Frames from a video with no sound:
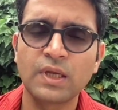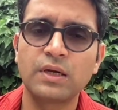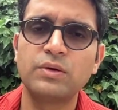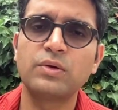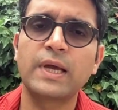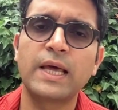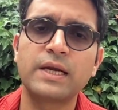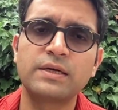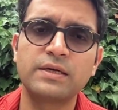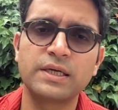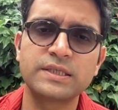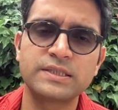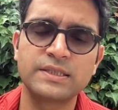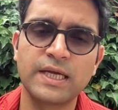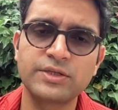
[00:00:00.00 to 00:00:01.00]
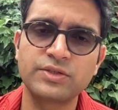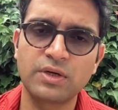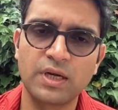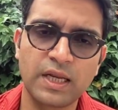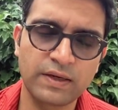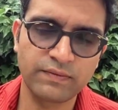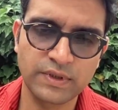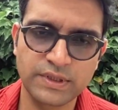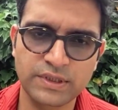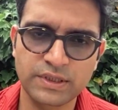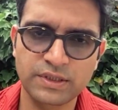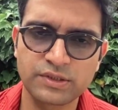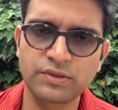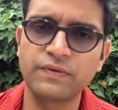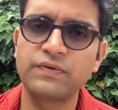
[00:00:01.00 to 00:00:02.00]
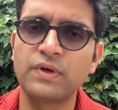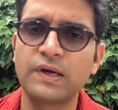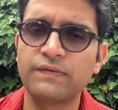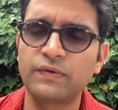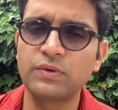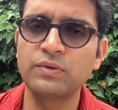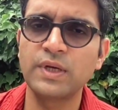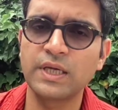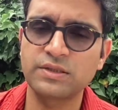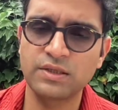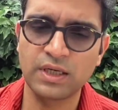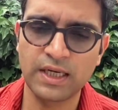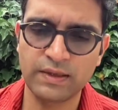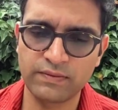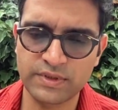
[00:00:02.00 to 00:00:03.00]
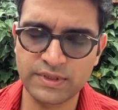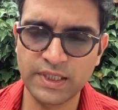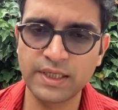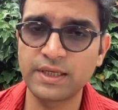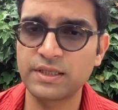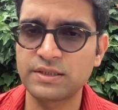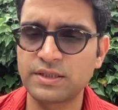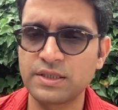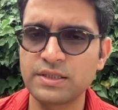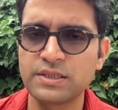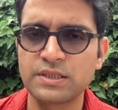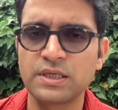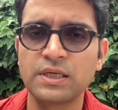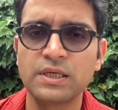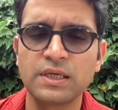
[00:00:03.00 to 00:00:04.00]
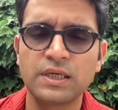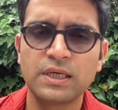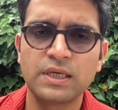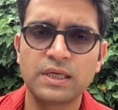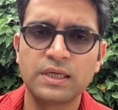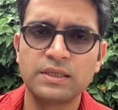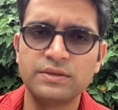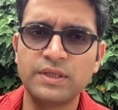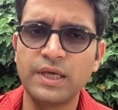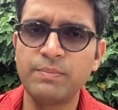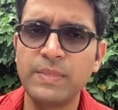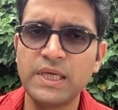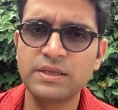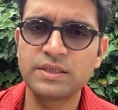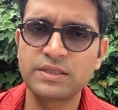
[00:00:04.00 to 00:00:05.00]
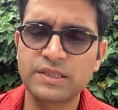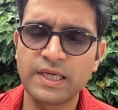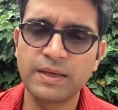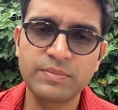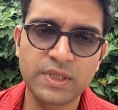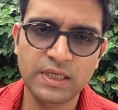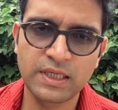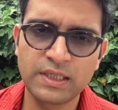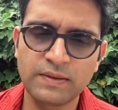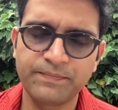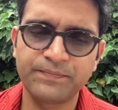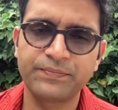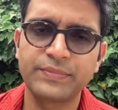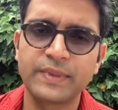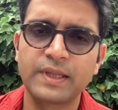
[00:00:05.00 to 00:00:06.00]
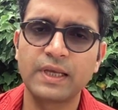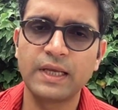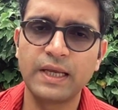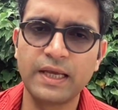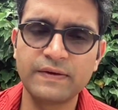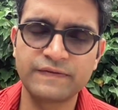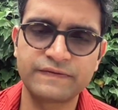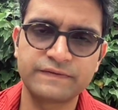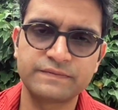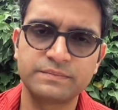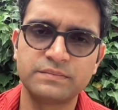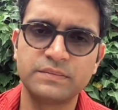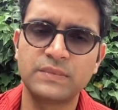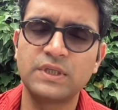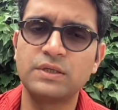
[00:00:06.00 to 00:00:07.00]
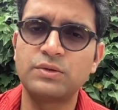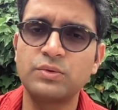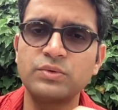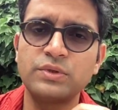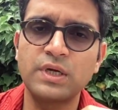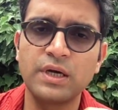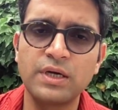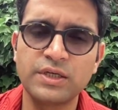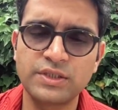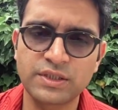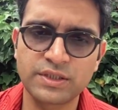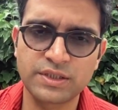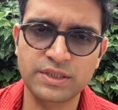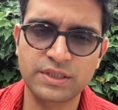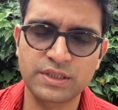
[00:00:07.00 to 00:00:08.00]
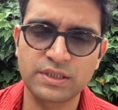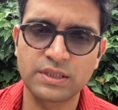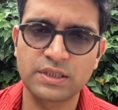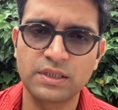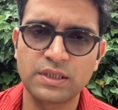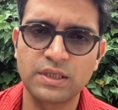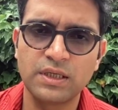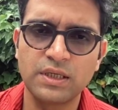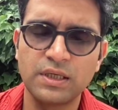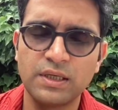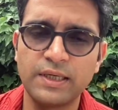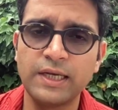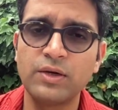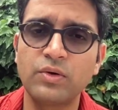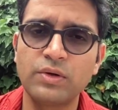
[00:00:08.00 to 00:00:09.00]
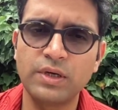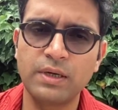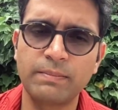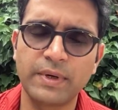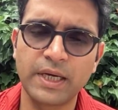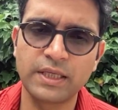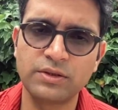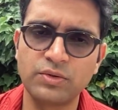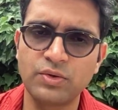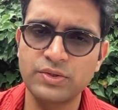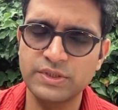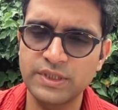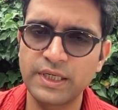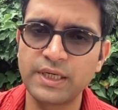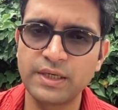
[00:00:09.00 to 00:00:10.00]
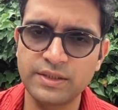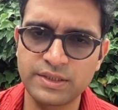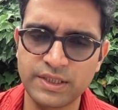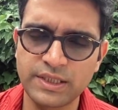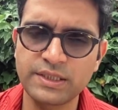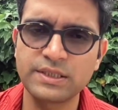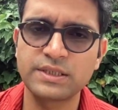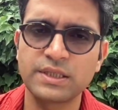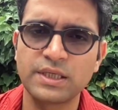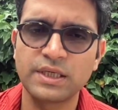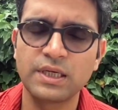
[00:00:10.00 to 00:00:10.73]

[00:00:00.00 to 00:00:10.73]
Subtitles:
to characterize natural language. So if you have two natural language sentences, they mean the same thing if the truth conditions denoted by those sentences